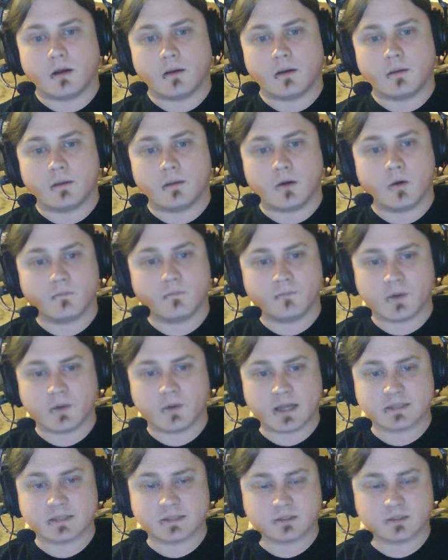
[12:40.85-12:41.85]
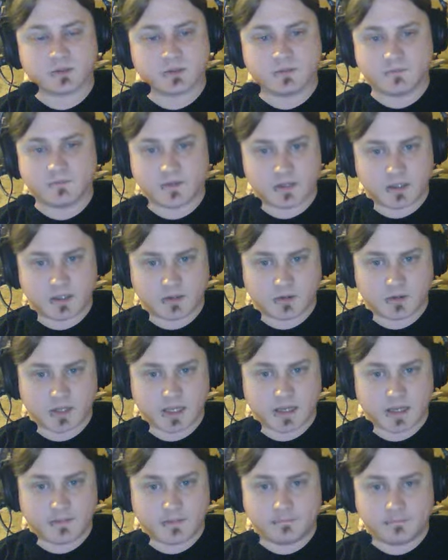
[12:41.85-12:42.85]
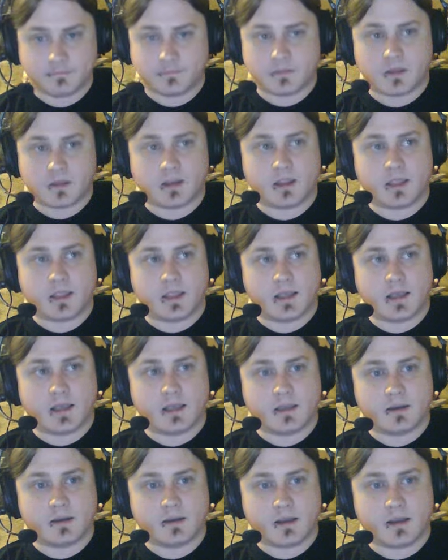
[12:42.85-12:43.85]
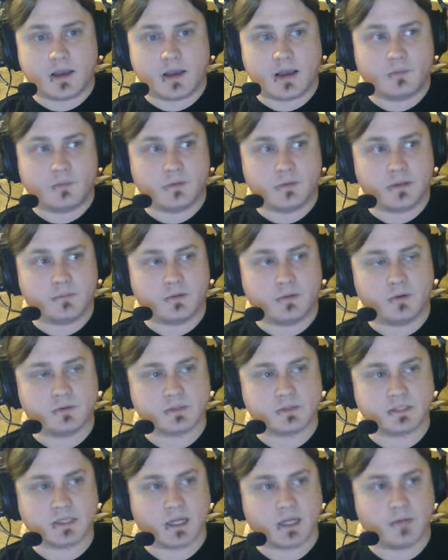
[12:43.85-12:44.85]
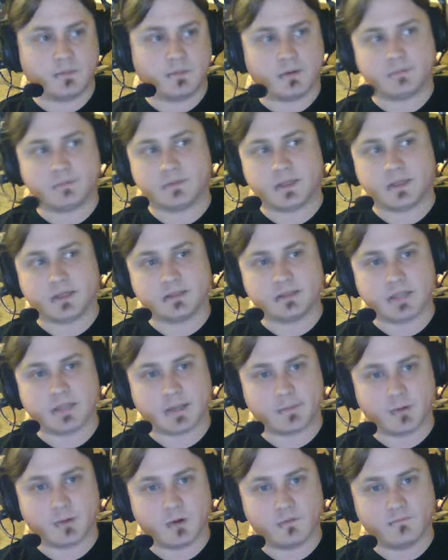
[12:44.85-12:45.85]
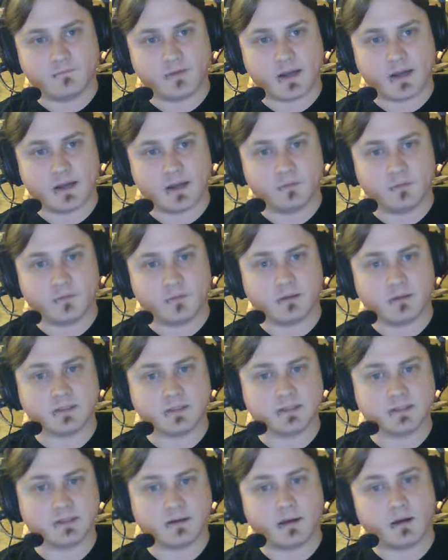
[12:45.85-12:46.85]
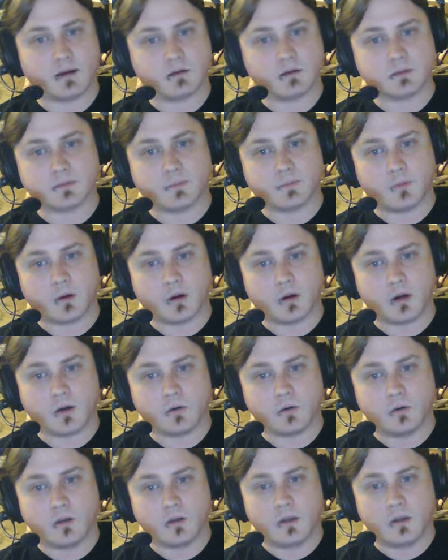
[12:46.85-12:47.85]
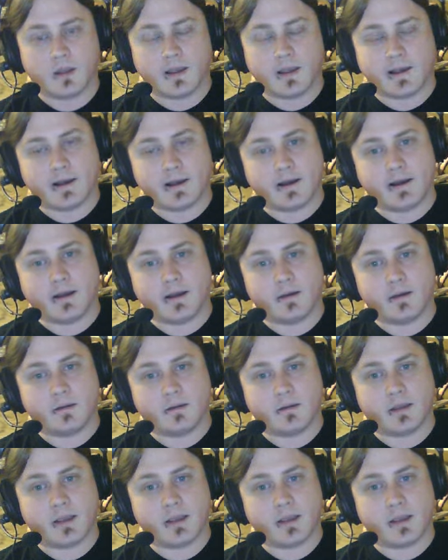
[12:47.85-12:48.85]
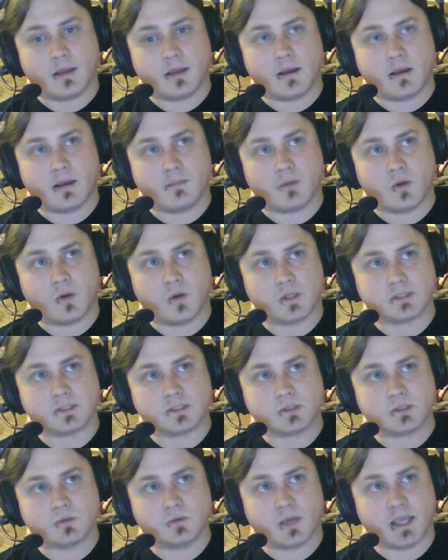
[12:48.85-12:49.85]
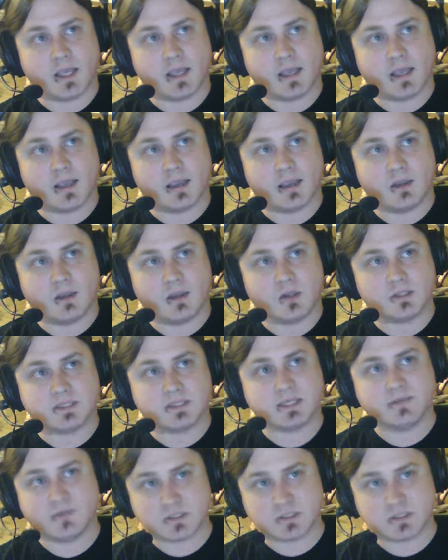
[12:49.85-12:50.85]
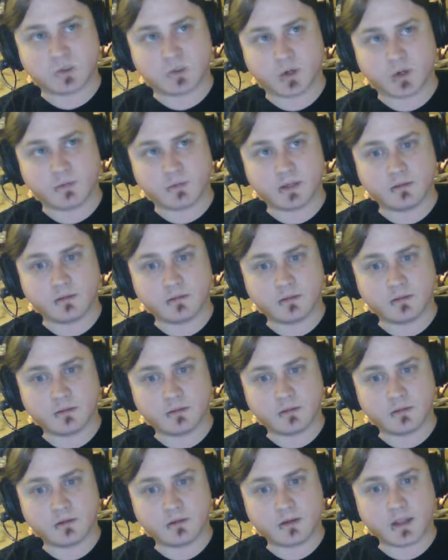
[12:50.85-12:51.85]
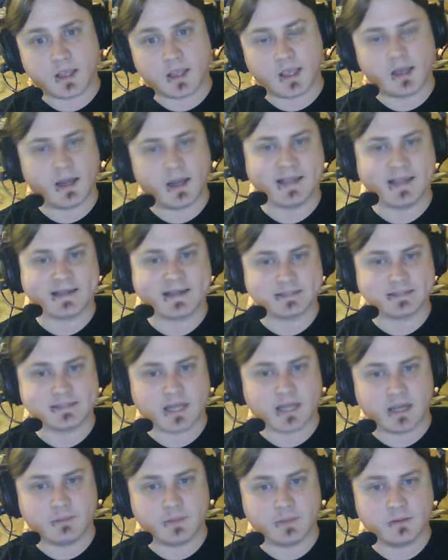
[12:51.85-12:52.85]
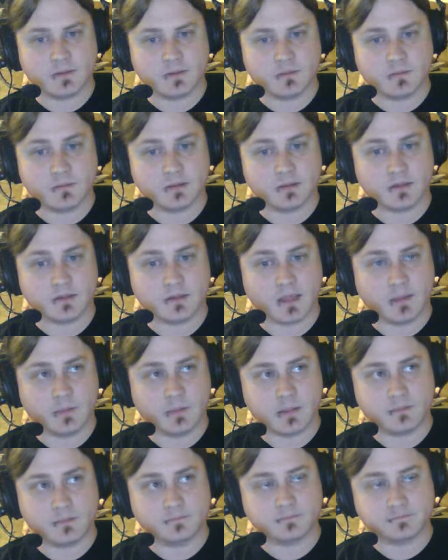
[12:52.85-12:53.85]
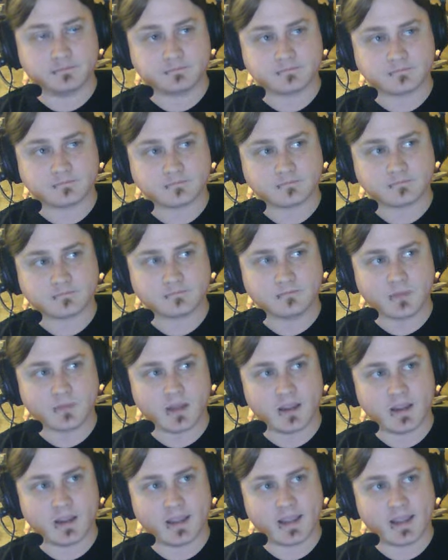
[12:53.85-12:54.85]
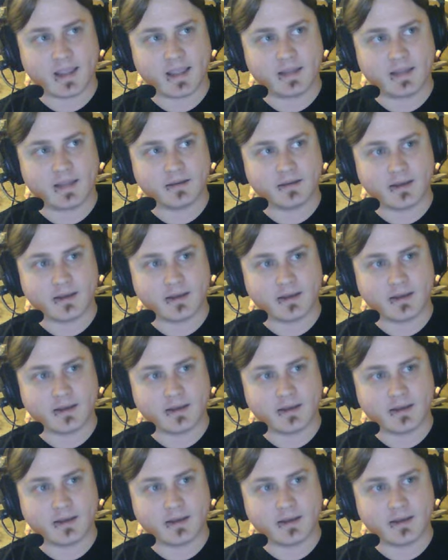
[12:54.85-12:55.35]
hopefully you guys enjoyed the video again, and I'll be posting up an updated deck profile probably today or tomorrow. I'm going to a TV tournament at Enken Diamond in Lebanon, and